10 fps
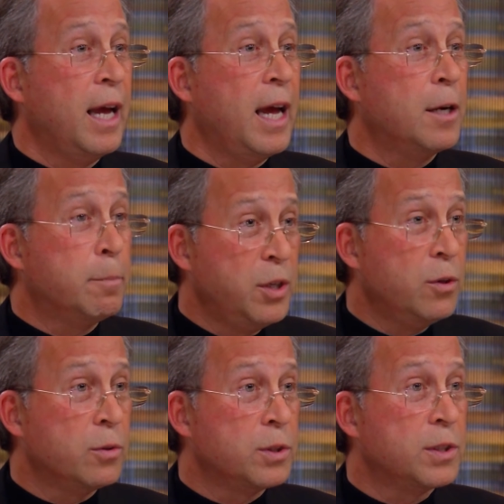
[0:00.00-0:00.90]
and
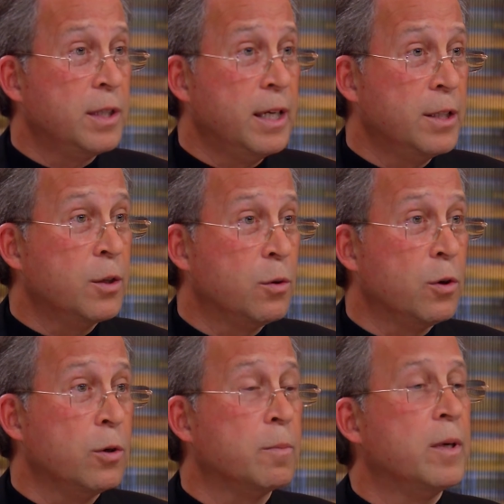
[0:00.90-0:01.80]
abuse in the
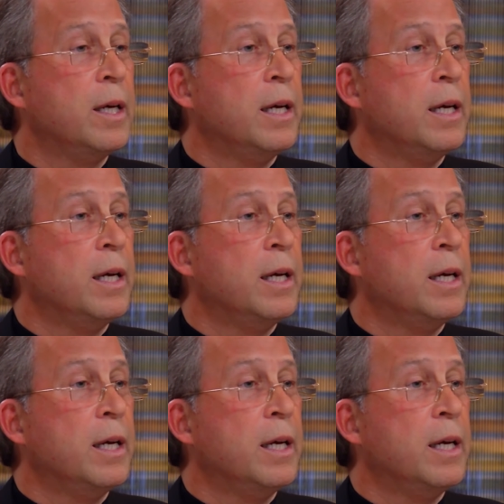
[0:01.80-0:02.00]
group.